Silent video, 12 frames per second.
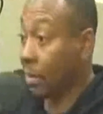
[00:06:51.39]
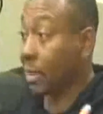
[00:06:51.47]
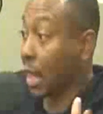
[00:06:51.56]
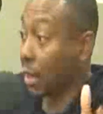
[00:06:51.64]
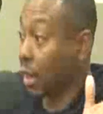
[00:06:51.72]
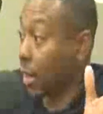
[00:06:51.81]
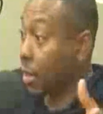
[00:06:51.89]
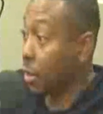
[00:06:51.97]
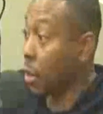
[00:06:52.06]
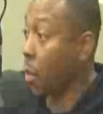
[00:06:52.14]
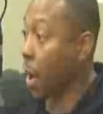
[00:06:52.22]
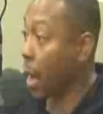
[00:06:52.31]
I was like, yo, he don't
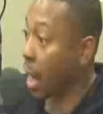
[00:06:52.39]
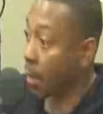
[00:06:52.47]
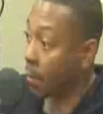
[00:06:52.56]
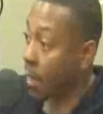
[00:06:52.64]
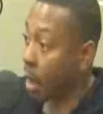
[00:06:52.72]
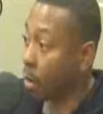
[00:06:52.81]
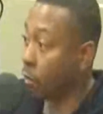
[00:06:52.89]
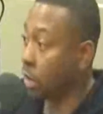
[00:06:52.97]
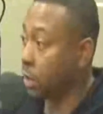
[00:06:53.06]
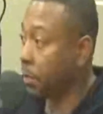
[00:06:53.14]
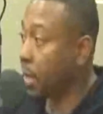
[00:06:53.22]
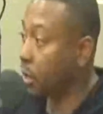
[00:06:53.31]
know who I am. I'm not going to
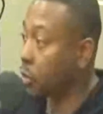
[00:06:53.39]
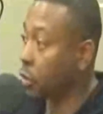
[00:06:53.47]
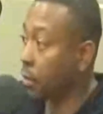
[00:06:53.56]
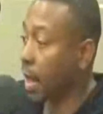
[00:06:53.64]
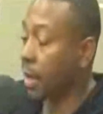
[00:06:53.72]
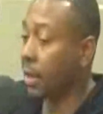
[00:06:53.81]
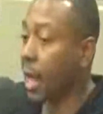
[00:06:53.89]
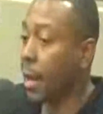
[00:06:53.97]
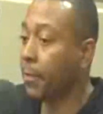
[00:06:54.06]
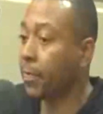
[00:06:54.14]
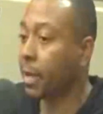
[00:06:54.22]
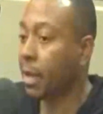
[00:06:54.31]
really speak to him like that.